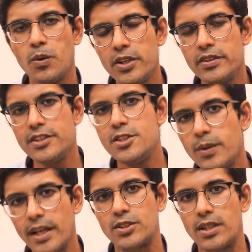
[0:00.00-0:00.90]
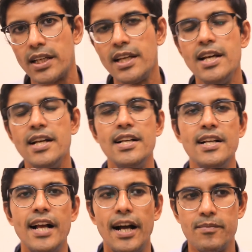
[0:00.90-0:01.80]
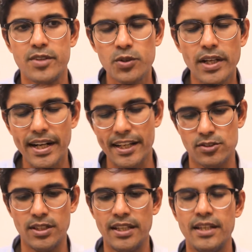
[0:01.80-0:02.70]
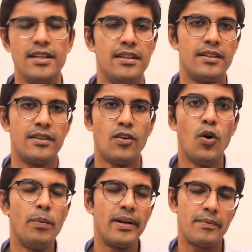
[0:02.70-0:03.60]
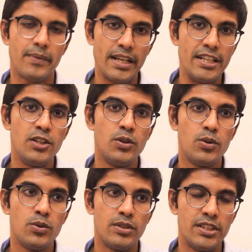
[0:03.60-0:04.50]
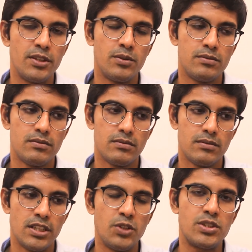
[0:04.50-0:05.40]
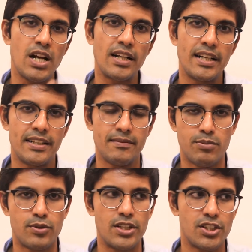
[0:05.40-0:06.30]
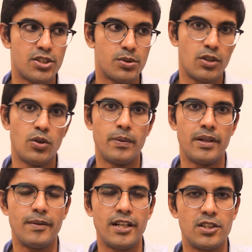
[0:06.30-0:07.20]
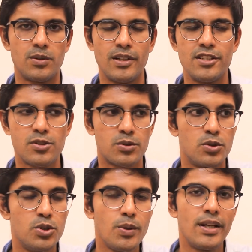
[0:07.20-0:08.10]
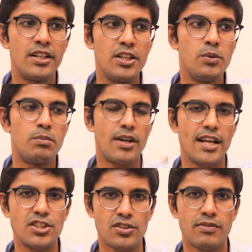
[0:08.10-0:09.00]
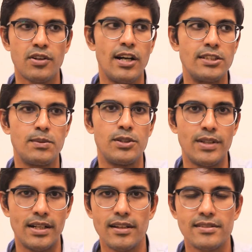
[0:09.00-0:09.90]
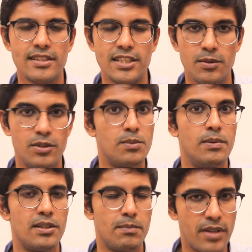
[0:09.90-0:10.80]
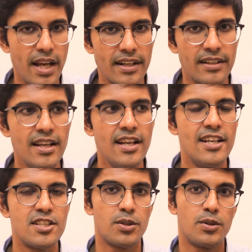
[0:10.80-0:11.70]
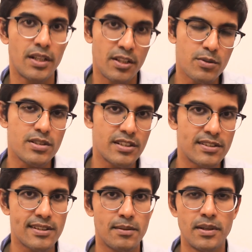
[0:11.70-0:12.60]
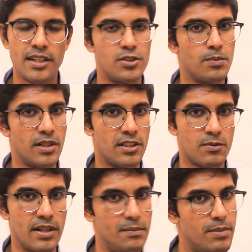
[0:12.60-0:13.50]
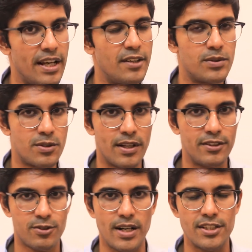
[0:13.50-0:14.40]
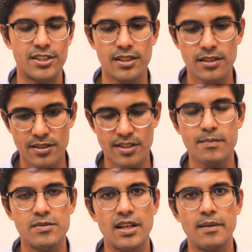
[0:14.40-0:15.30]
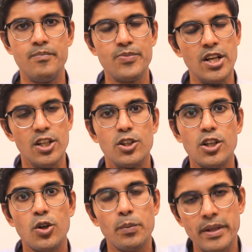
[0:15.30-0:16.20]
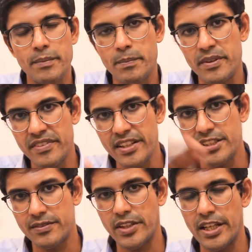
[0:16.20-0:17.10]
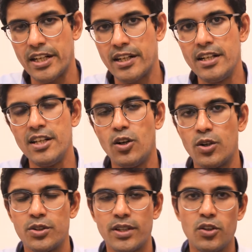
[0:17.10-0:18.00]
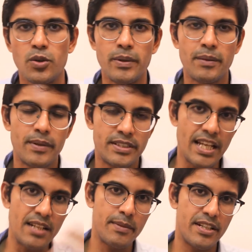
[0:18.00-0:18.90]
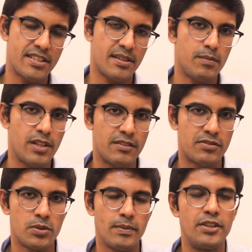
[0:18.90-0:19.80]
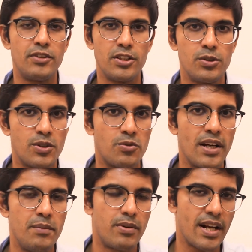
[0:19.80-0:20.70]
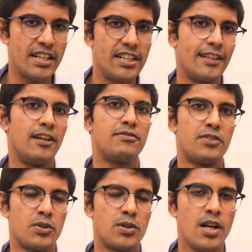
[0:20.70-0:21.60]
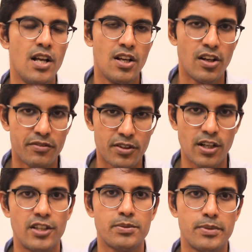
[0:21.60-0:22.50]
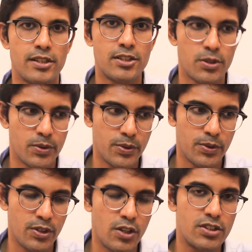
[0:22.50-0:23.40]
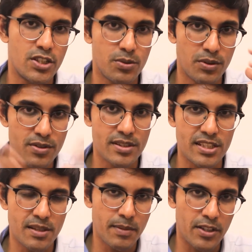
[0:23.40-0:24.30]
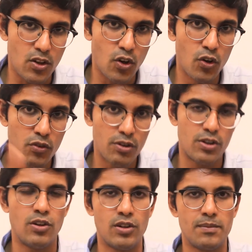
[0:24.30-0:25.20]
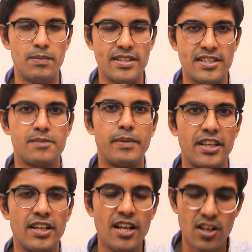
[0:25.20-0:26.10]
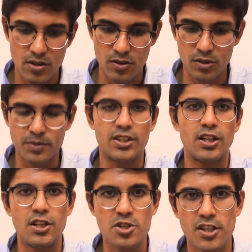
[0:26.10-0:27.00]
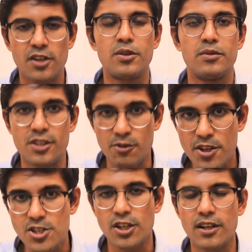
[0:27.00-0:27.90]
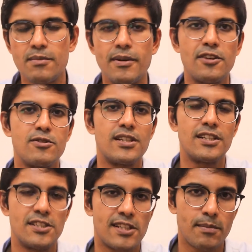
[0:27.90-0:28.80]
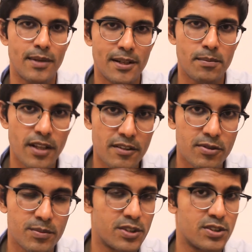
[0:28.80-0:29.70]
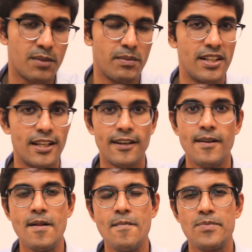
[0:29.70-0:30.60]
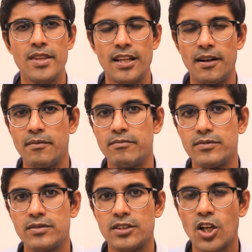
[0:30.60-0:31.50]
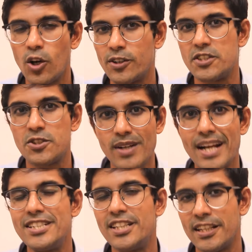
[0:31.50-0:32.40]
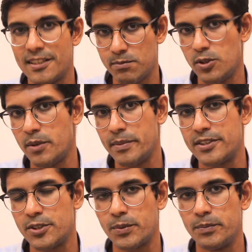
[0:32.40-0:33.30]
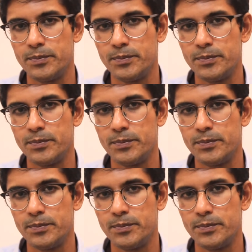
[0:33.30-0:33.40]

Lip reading: what you could do actually, you can actually open up a new targeted branches. You can open up another one. So to do a new branches of your hospital to another city, you need to build a brand. So you can use the digital media to build the right brand with the right strategy. At the same time, you can open up a preventive care, or you can open up a telemedicine platform, and you can do the right branding of your hospital to not just a new city, but over all the places, by all over the country or over the region, by using digital media platform, digital media content strategy and deployment too.